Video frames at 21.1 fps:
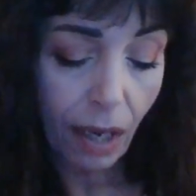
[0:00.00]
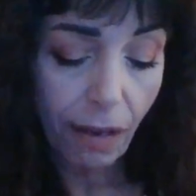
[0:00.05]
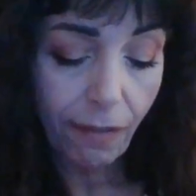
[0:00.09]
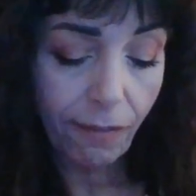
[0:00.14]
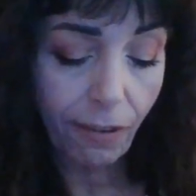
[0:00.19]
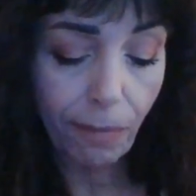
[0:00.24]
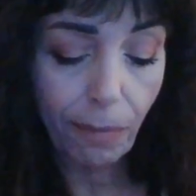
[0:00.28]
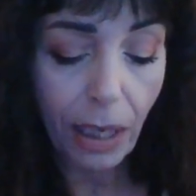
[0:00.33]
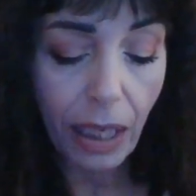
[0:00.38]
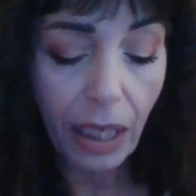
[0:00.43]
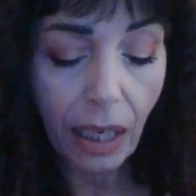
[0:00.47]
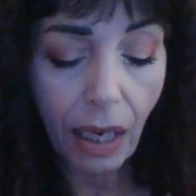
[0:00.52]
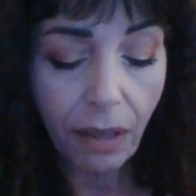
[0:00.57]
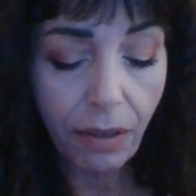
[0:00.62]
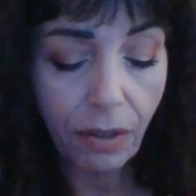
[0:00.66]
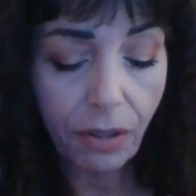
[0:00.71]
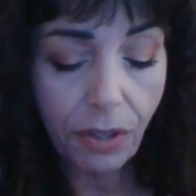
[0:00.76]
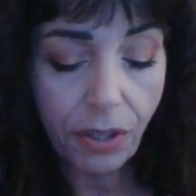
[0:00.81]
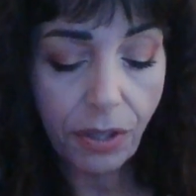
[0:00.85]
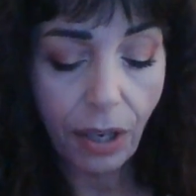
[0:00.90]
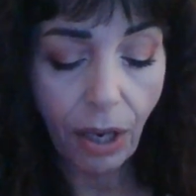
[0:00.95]
For many
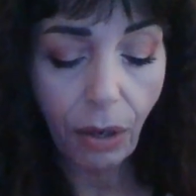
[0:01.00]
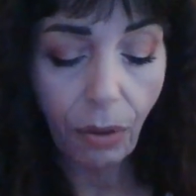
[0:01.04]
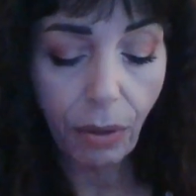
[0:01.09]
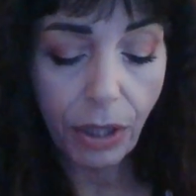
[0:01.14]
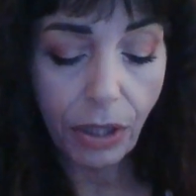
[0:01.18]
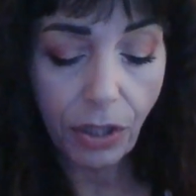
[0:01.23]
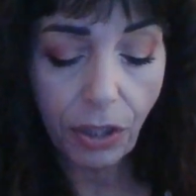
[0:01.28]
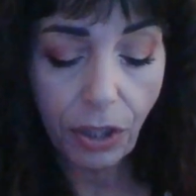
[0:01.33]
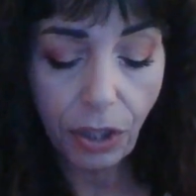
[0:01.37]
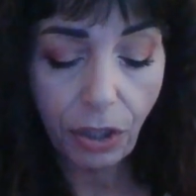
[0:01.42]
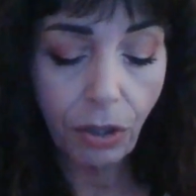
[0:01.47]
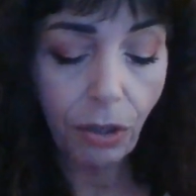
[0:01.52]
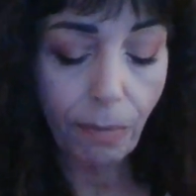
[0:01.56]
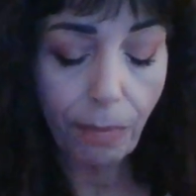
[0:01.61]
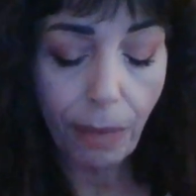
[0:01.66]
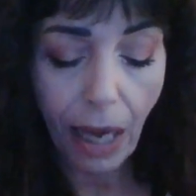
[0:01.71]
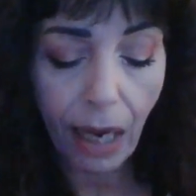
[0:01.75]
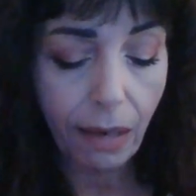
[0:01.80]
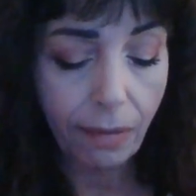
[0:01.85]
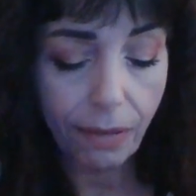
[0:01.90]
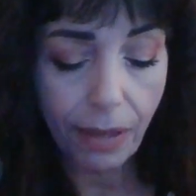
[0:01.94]
others, though, it's you're
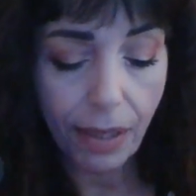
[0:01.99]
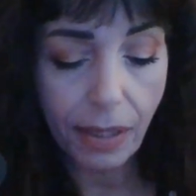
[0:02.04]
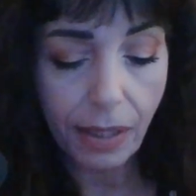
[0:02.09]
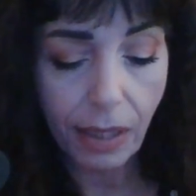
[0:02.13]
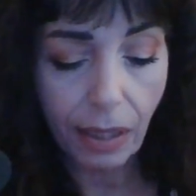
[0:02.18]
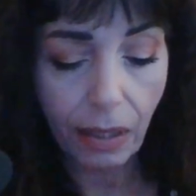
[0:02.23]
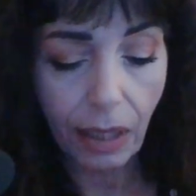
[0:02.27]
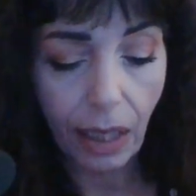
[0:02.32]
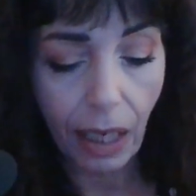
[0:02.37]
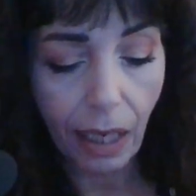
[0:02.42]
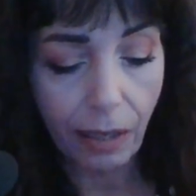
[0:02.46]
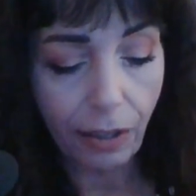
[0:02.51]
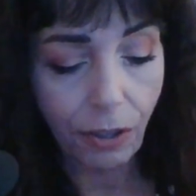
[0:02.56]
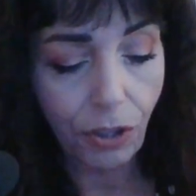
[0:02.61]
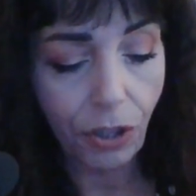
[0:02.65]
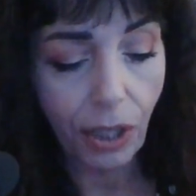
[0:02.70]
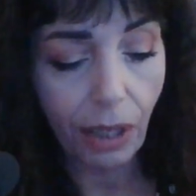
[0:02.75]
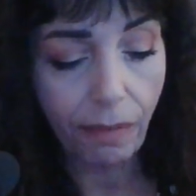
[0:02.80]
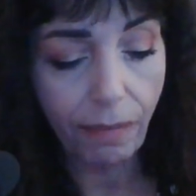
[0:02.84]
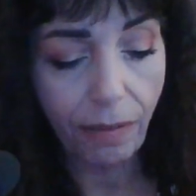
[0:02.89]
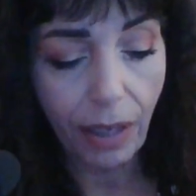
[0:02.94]
manifesting the
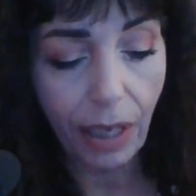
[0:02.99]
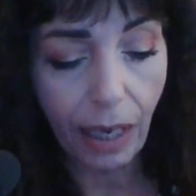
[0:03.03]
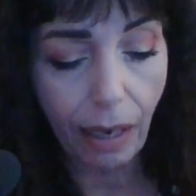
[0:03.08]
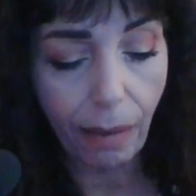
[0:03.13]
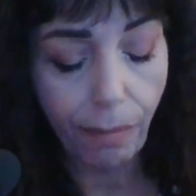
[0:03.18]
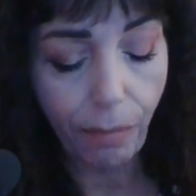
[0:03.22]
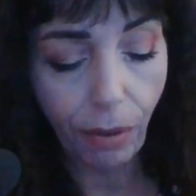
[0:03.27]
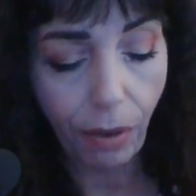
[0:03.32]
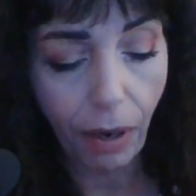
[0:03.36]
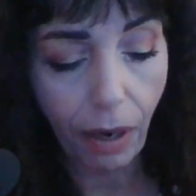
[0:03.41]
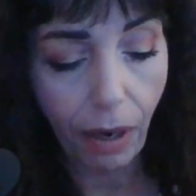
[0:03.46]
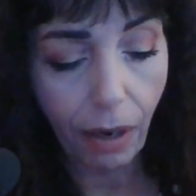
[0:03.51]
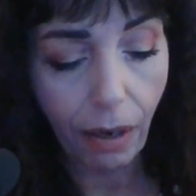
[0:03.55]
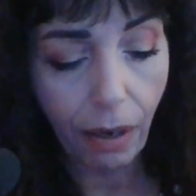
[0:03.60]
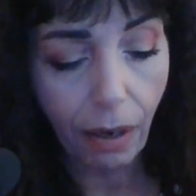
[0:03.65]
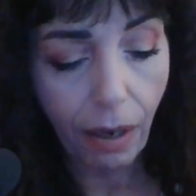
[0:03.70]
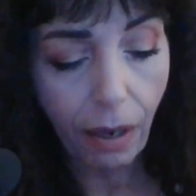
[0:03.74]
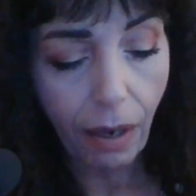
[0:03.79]
energy of the Emperor.